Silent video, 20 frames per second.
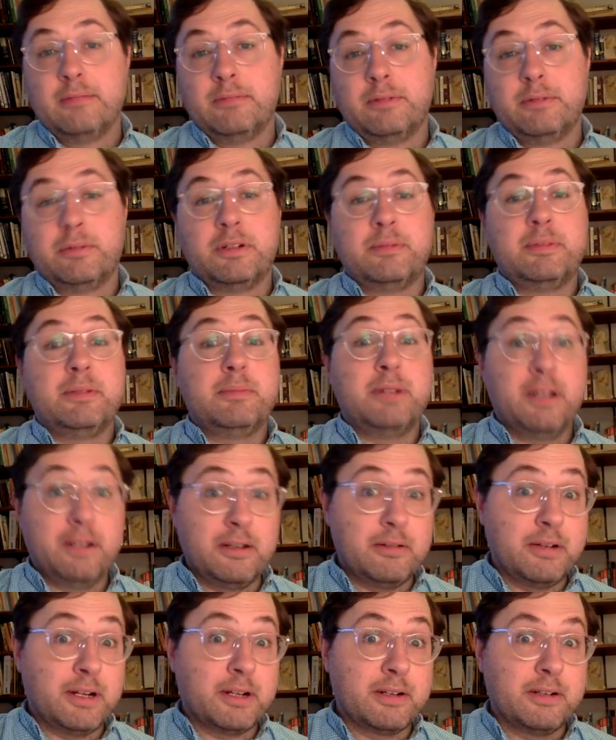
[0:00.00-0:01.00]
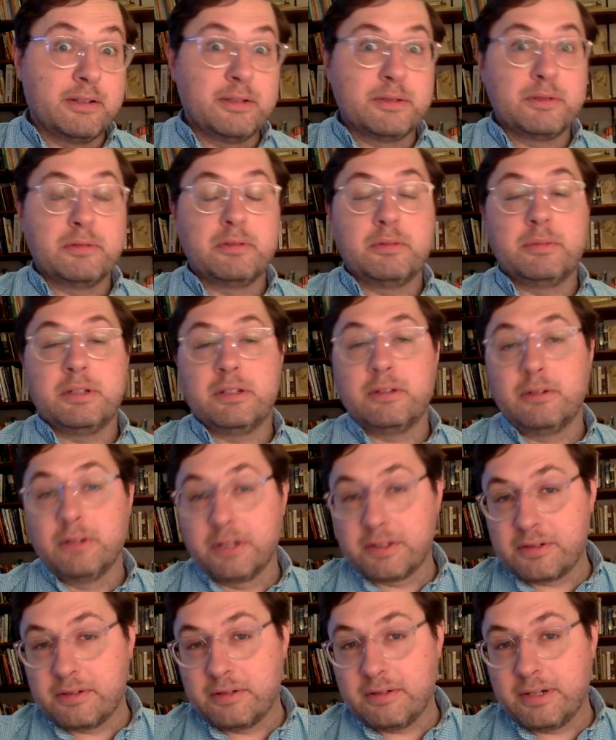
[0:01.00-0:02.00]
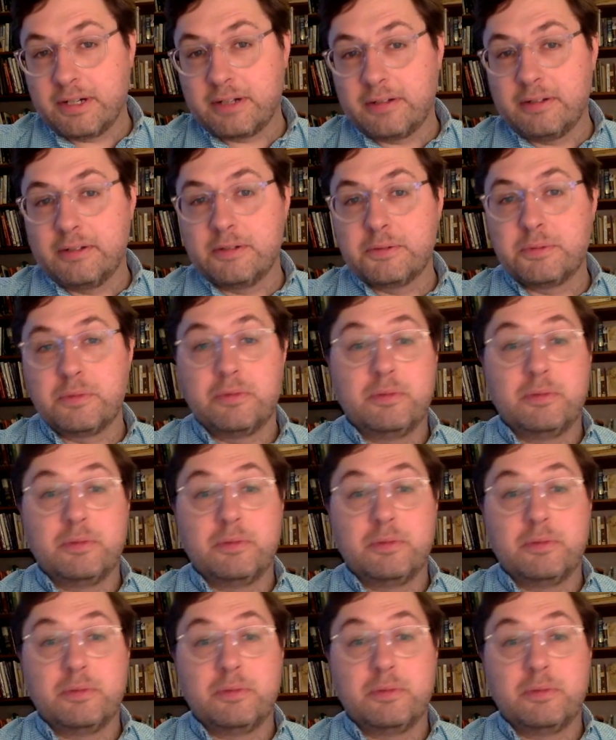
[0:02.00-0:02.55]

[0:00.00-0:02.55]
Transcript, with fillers: We want to be band directors, we want to be orchestra directors,